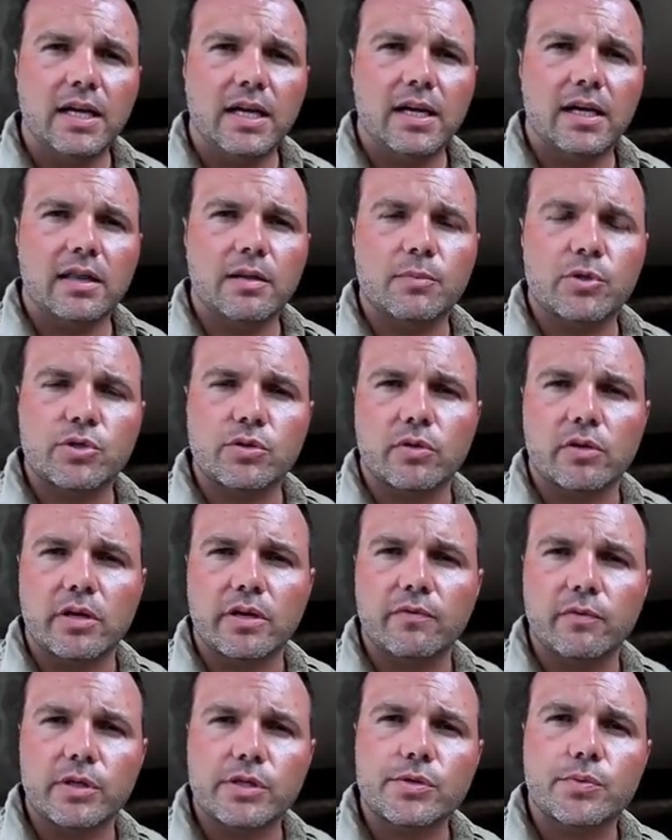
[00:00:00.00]
the majority
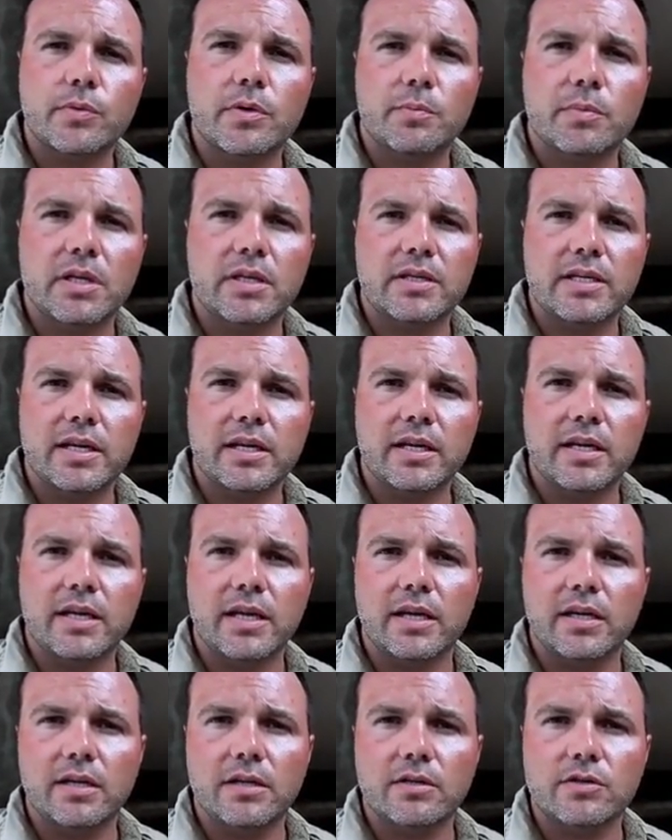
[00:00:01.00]
of which would have been
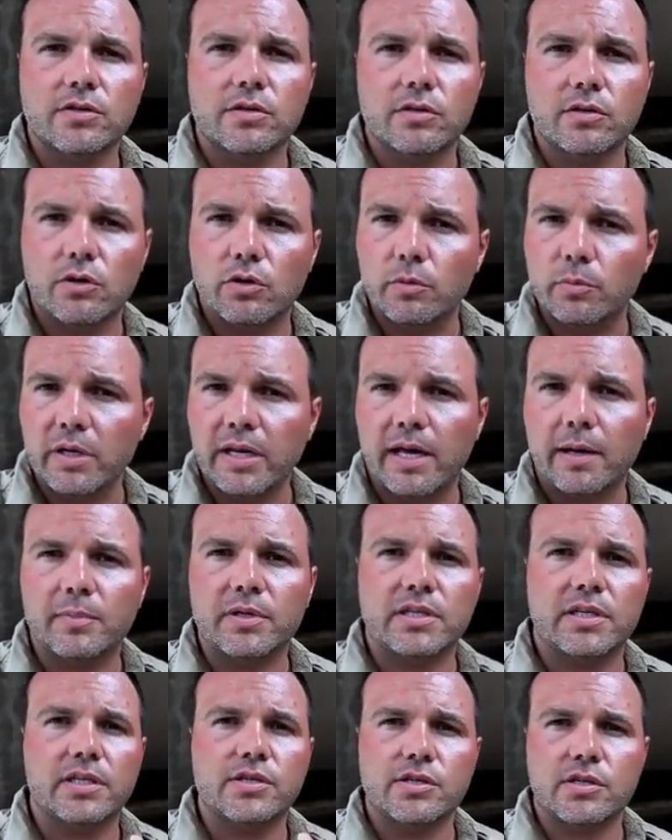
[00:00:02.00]
dedicated to human
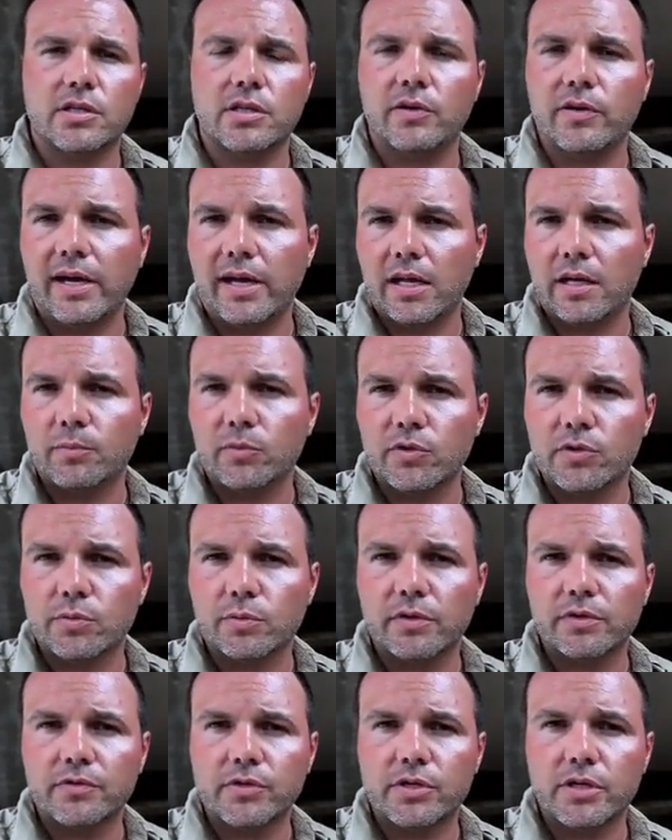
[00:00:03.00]
habitation, though animals would
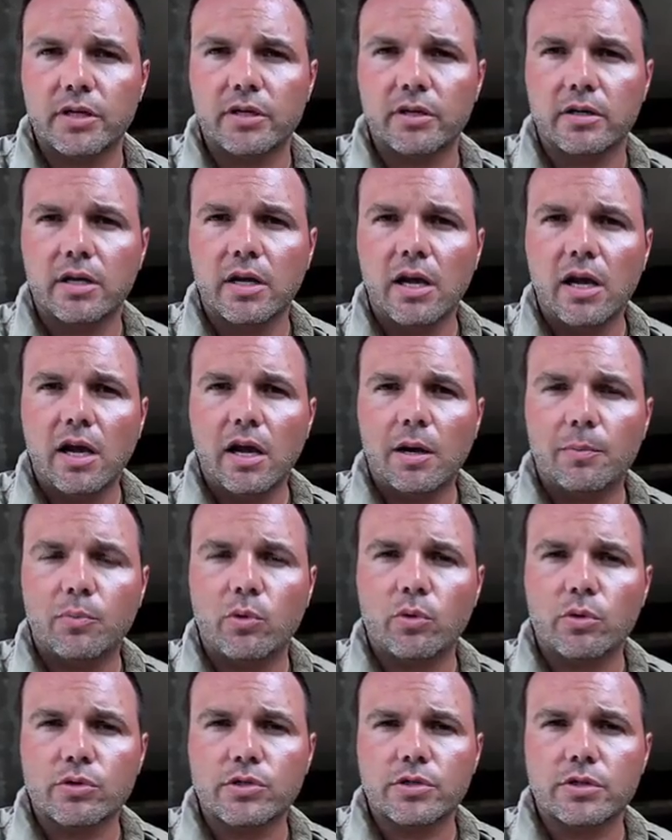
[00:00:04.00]
have shared a
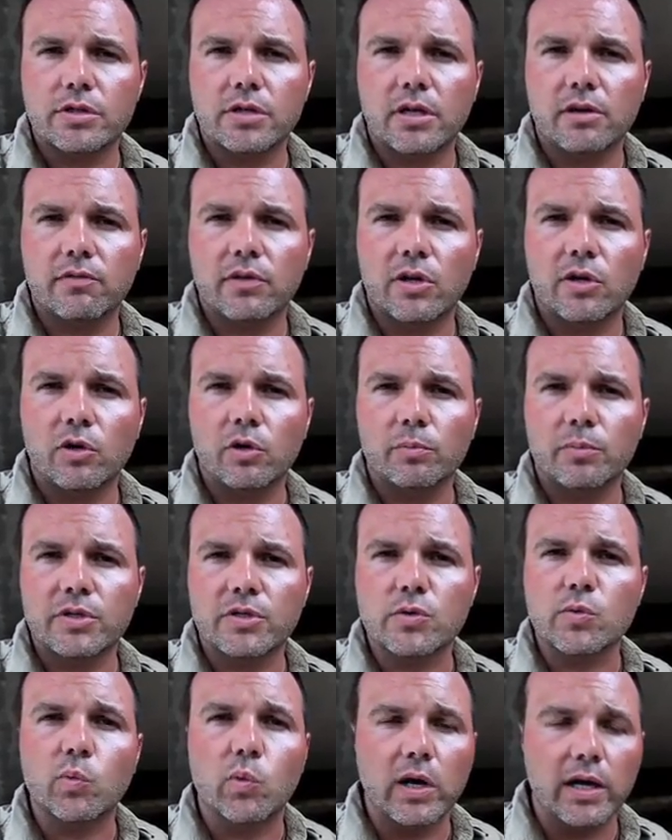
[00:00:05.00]
portion of the home as
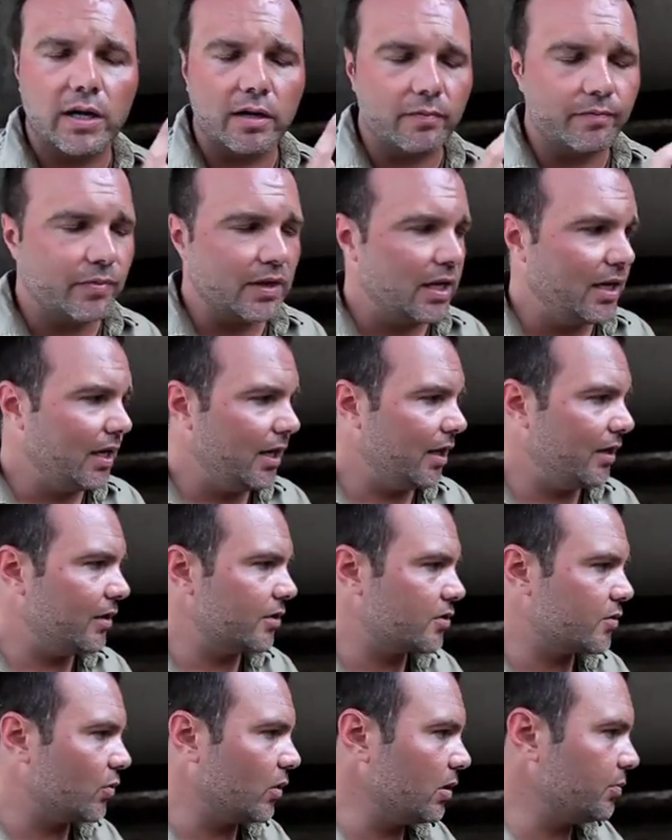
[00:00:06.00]
well. And
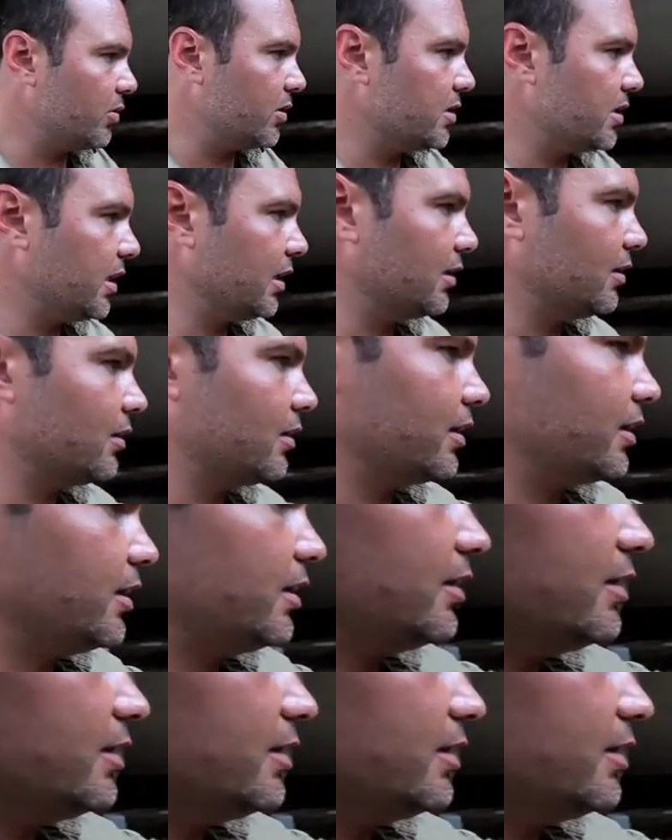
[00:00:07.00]
there's one particularly